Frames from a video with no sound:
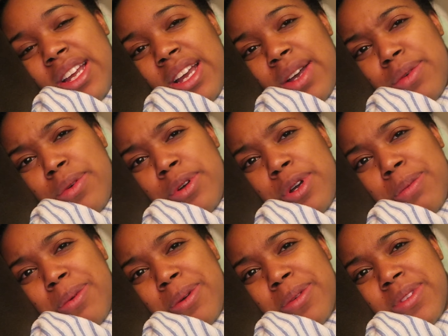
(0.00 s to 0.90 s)
I woke
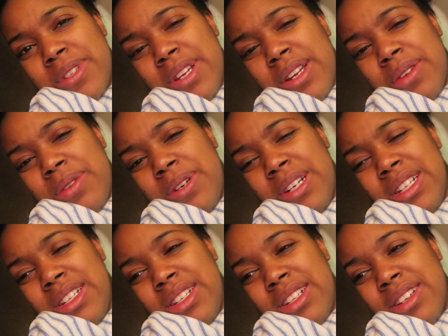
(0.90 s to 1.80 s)
up, I was like,
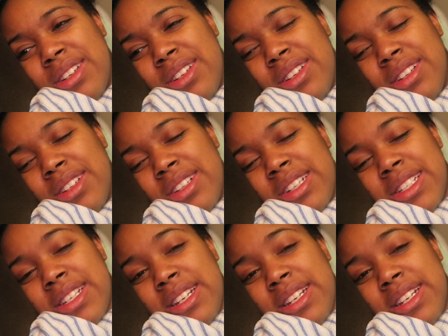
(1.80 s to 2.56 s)
what? Because